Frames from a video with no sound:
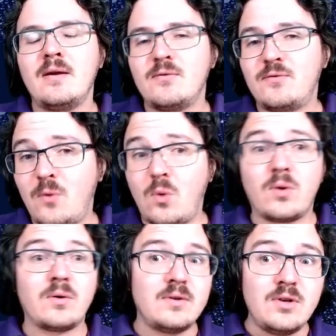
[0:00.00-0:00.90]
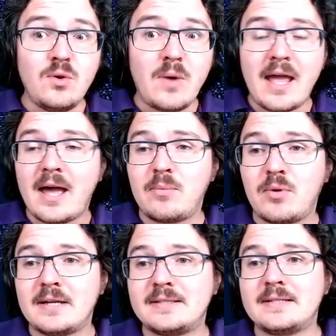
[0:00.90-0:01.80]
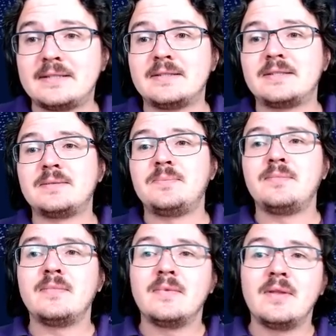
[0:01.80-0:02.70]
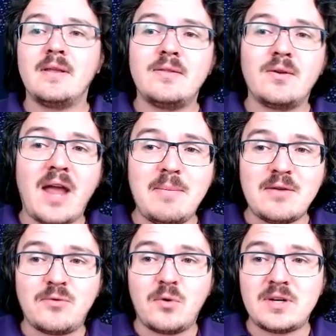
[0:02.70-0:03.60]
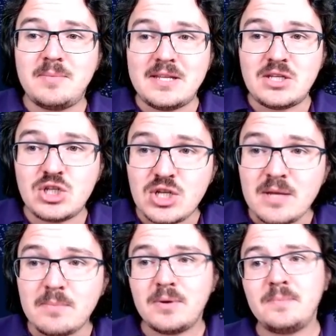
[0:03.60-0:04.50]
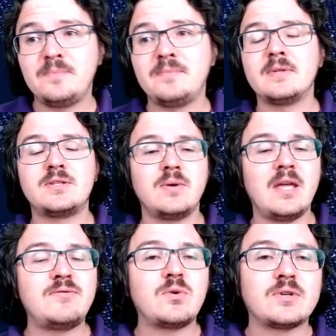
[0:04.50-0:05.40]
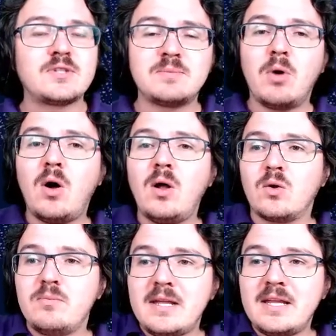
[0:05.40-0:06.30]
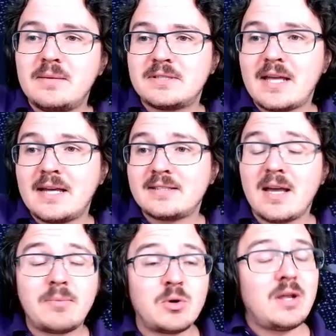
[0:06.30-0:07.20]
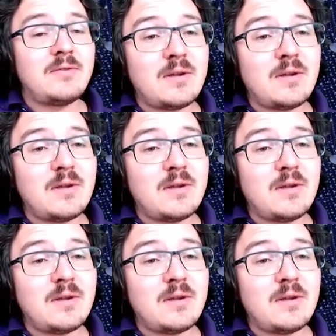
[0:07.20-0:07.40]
for new AI processes. They're aiming for it to be cheap. So if you're a small or medium-sized company, or even